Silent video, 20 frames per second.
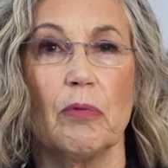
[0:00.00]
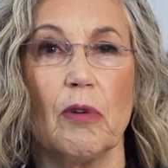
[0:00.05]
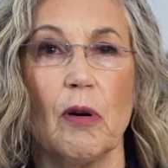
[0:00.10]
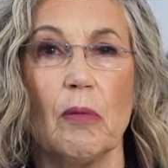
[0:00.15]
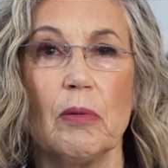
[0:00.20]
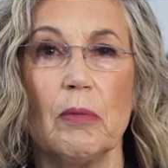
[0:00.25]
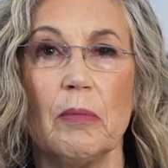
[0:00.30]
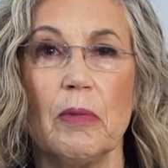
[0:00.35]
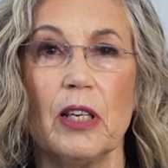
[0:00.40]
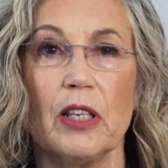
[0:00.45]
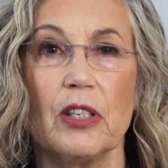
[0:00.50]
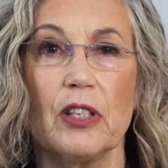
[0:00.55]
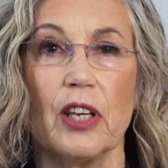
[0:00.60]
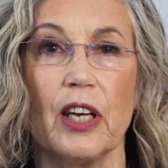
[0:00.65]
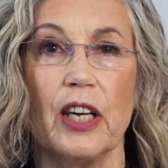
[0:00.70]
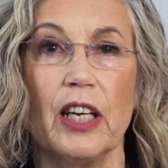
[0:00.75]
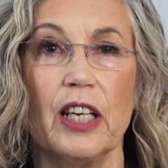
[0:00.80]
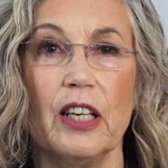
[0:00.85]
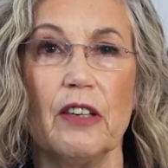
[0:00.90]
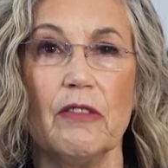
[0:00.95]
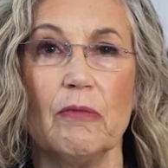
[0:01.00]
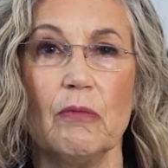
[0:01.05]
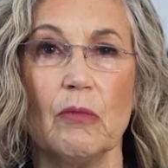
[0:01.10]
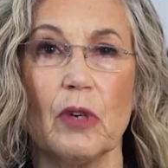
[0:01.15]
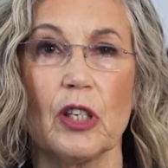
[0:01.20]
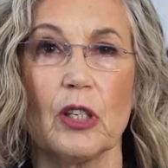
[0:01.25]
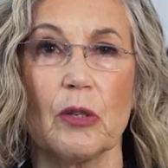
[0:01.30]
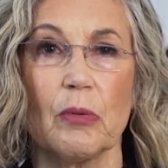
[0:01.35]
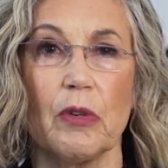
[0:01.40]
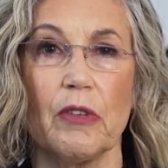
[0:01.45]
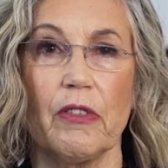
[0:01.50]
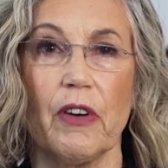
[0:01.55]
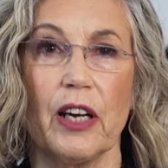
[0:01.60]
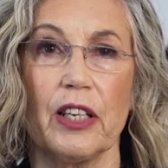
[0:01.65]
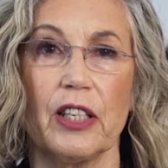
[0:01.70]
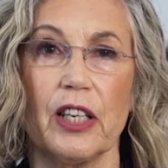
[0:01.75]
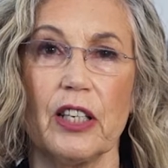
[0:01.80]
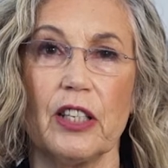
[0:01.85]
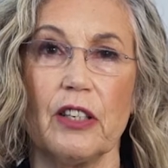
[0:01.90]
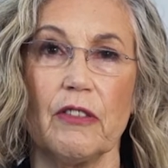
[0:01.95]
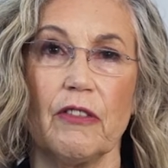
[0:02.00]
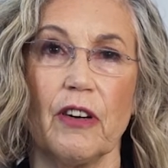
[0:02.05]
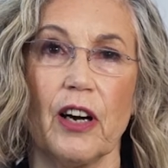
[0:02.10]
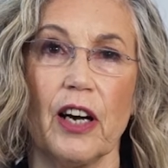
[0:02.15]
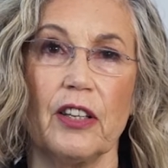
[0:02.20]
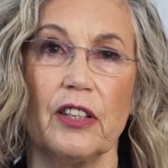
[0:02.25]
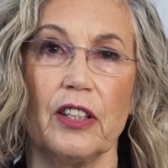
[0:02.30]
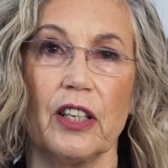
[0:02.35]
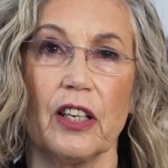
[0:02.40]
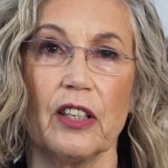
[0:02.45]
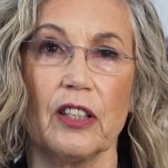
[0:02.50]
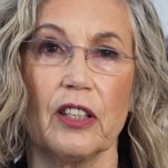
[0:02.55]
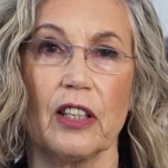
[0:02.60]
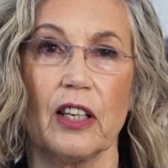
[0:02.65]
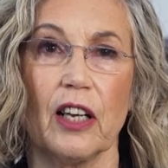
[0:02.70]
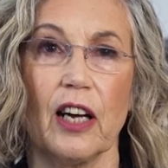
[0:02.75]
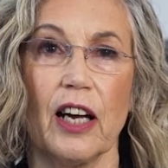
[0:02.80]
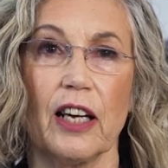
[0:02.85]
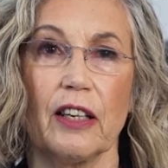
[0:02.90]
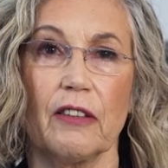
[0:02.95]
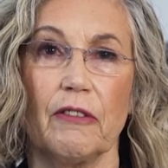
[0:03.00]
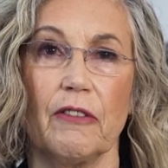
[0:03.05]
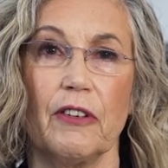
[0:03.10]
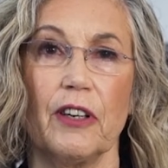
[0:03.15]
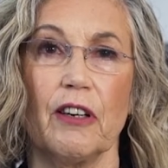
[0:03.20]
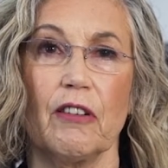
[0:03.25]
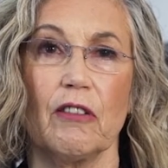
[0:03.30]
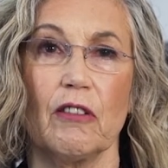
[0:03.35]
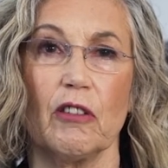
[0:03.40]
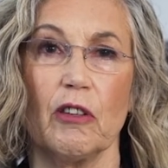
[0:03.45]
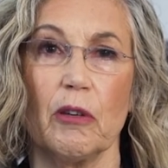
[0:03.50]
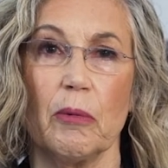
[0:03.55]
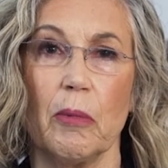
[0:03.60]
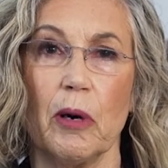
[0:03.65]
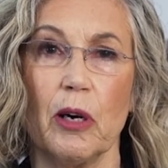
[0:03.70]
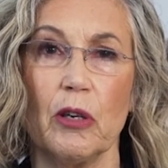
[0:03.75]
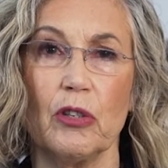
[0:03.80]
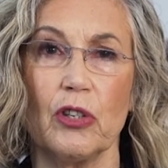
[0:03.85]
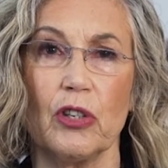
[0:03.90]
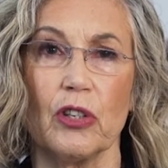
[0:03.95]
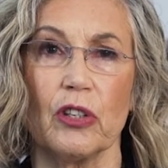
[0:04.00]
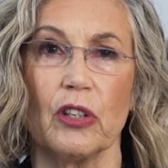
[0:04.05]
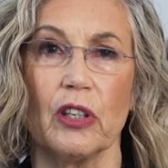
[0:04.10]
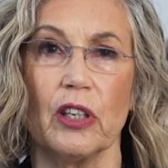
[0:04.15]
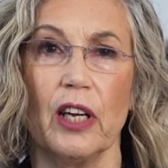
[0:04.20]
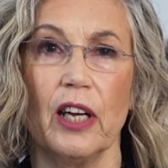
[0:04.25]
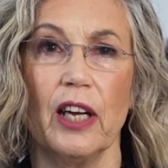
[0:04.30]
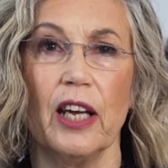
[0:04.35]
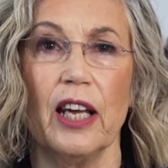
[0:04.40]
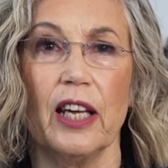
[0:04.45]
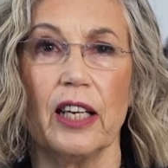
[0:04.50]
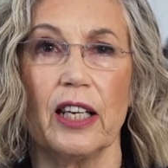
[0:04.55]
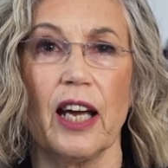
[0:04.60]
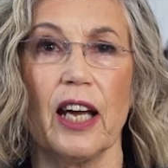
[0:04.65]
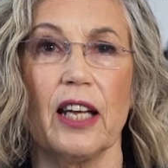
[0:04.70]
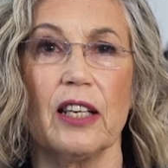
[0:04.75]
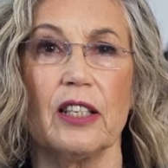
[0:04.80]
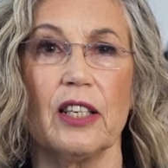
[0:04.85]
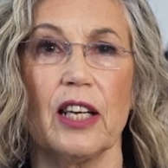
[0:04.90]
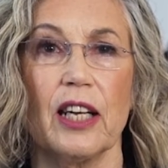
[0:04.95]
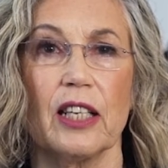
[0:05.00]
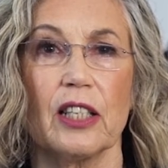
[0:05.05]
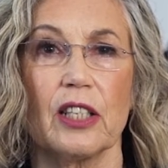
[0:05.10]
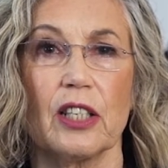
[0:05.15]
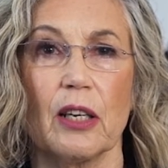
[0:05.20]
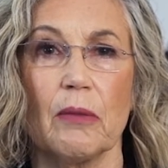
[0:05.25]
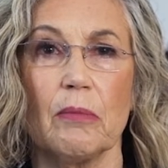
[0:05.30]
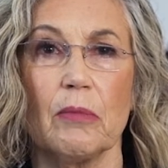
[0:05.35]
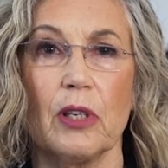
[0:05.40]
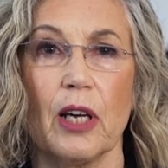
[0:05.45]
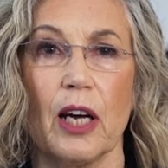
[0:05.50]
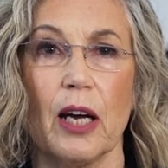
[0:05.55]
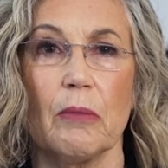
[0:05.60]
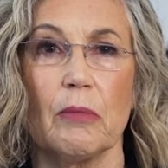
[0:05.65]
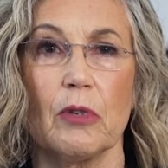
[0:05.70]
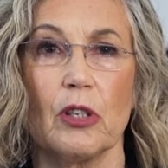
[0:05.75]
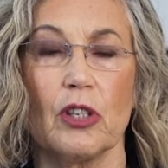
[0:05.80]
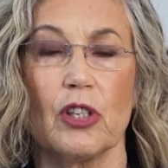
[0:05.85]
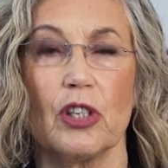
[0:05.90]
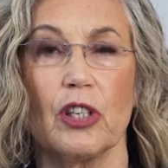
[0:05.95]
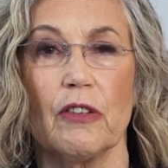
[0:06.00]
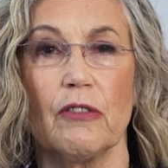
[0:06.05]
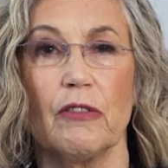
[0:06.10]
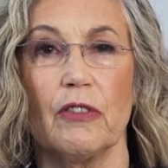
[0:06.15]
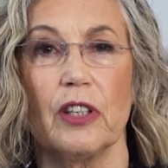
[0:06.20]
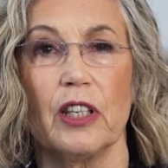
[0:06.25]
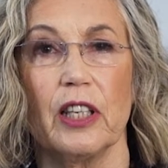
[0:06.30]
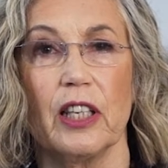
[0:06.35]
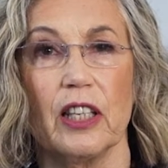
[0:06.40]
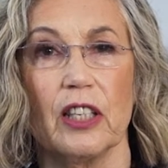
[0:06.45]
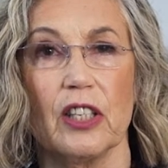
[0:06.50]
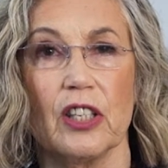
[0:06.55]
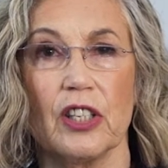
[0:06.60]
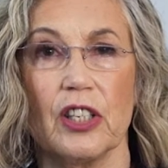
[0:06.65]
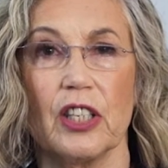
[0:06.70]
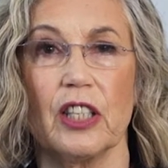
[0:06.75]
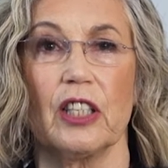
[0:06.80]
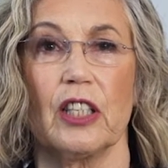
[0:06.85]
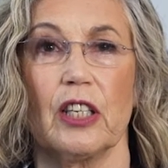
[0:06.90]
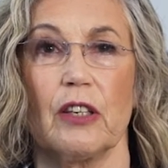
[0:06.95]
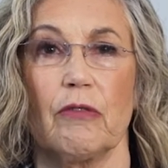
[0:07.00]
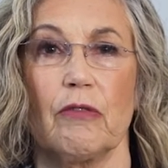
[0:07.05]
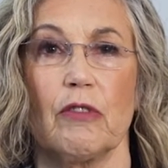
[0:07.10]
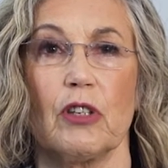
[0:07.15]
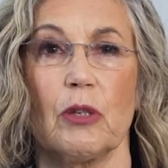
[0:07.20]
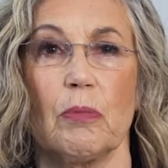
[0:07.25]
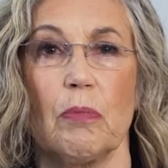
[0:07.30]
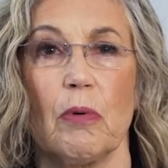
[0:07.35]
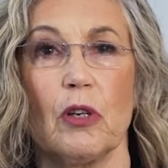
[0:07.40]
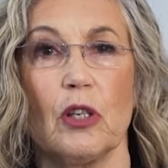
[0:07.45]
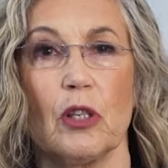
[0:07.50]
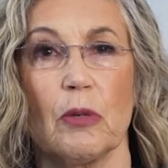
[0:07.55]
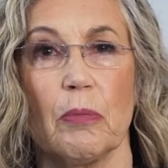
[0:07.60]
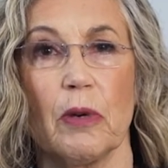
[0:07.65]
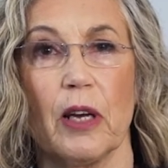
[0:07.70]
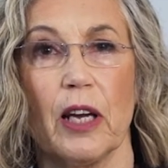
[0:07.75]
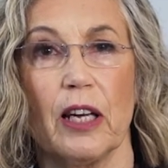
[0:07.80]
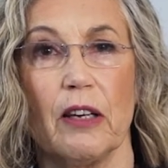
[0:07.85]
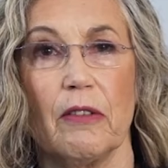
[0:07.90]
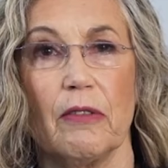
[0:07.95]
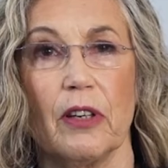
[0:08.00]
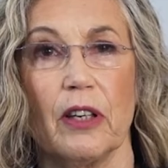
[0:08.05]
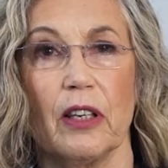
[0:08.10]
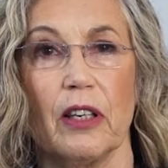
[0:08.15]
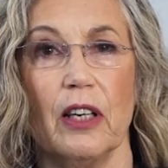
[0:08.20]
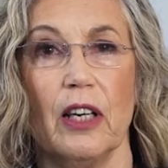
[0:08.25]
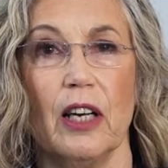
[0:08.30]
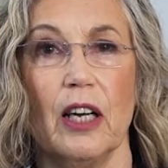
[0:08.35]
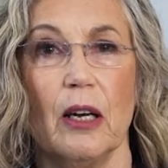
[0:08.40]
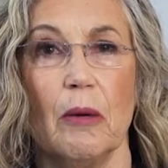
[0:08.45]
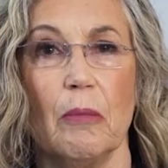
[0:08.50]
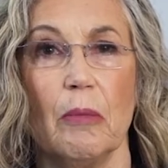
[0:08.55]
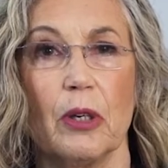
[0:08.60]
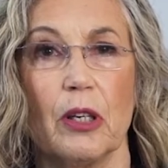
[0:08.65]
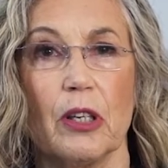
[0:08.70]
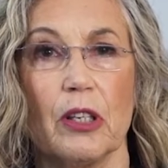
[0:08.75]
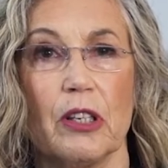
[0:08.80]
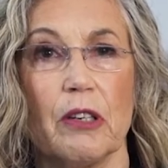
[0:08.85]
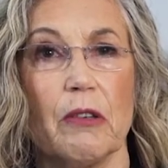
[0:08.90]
problem is that even once we've identified the underlying fear or emotion, it can take some time to shift the instinctive response behavior because